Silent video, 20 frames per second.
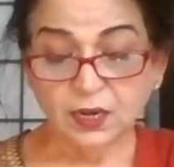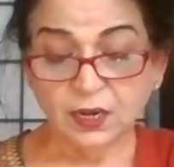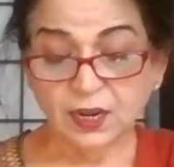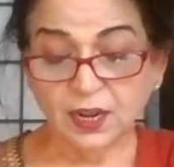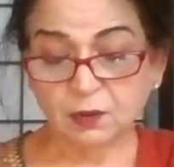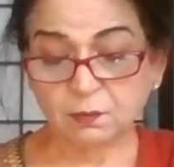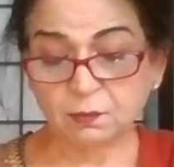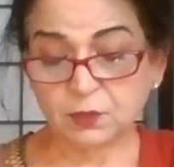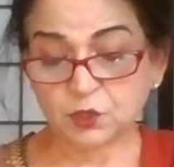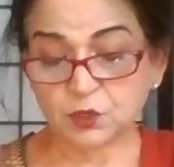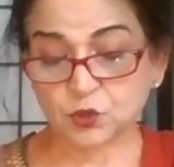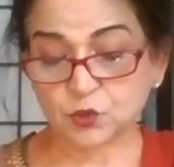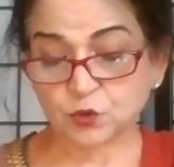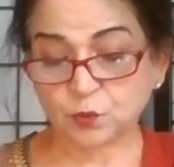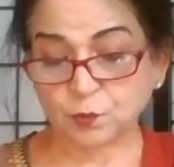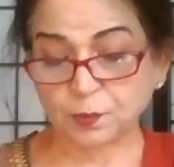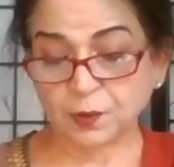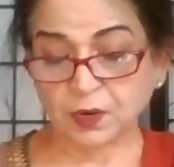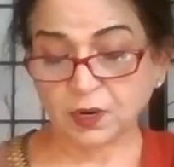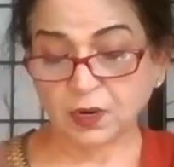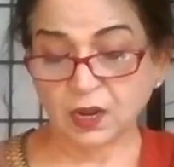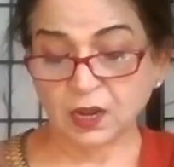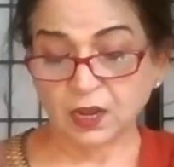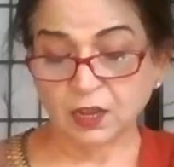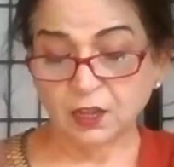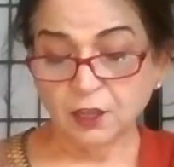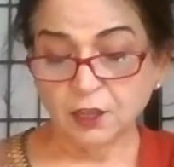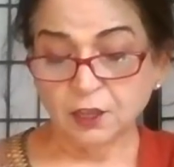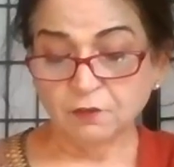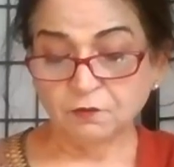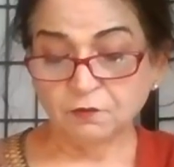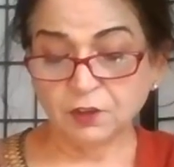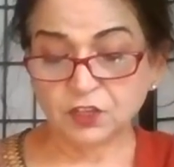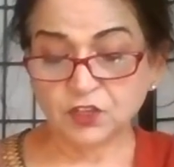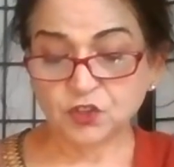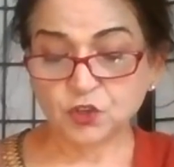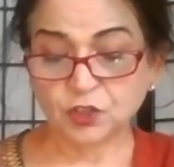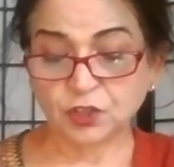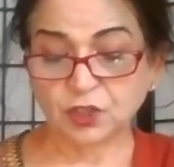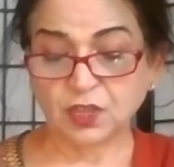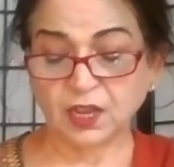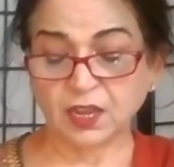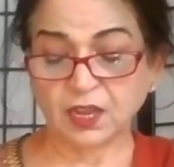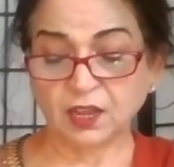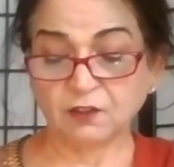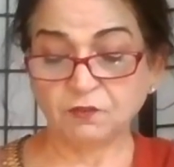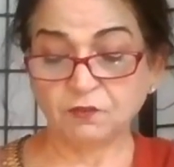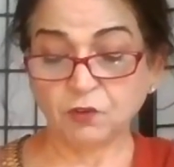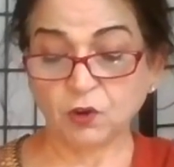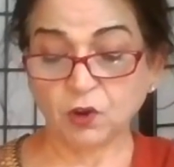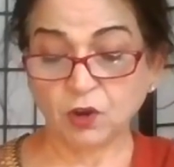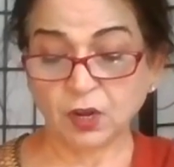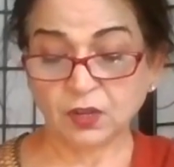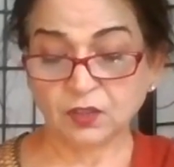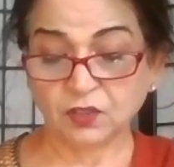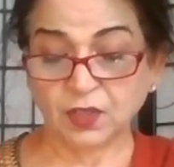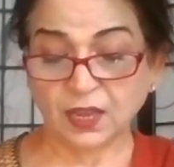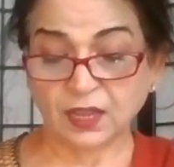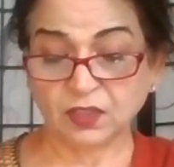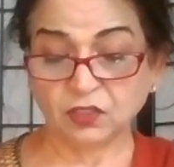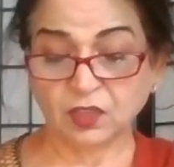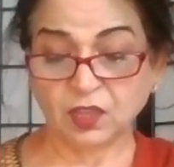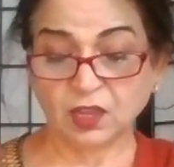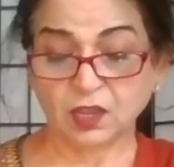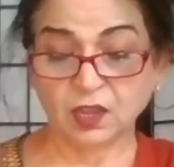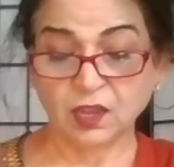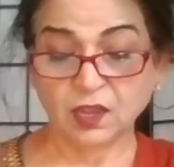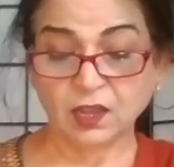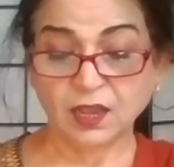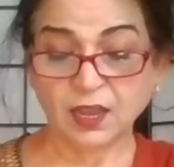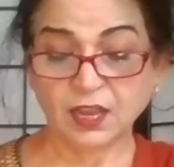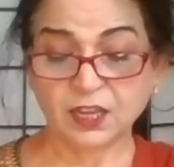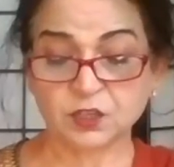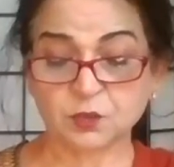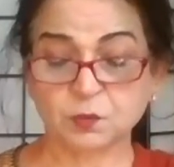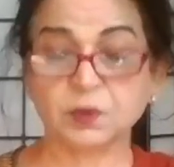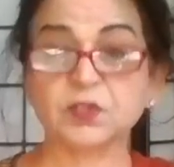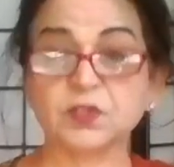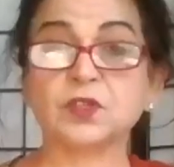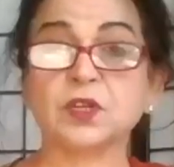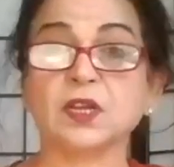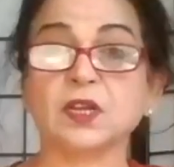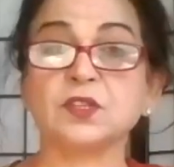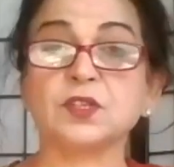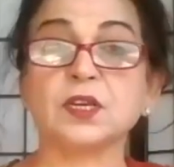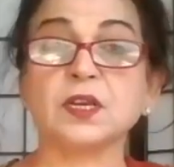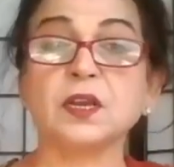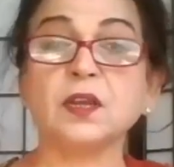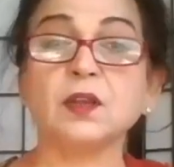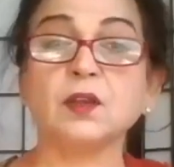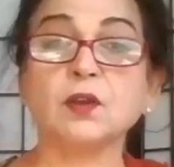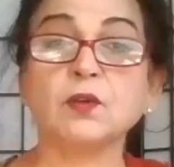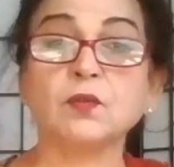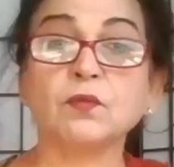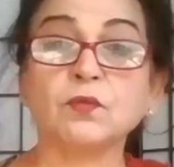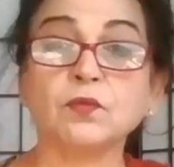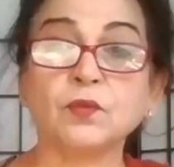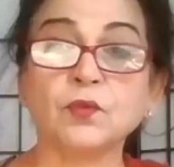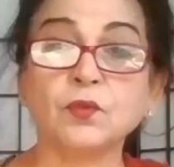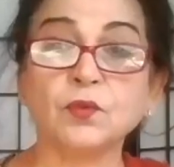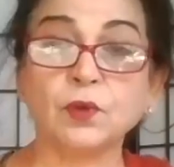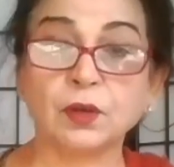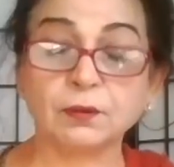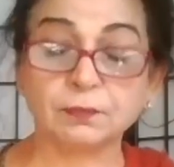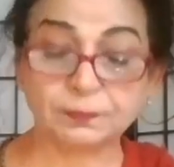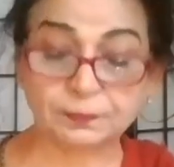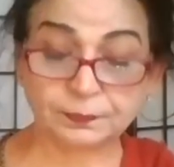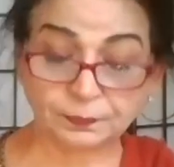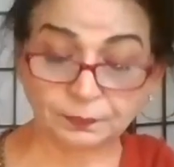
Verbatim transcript: Tell me, Shurpanakha, which dev or deity has been such a cool.